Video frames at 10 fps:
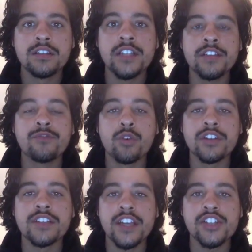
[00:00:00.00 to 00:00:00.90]

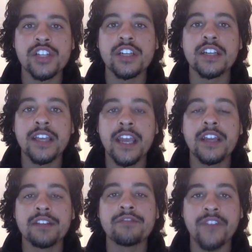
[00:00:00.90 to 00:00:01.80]
deforestation can,
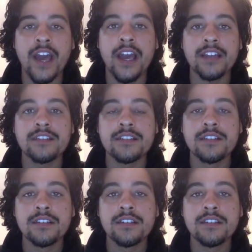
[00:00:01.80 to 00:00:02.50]
in fact,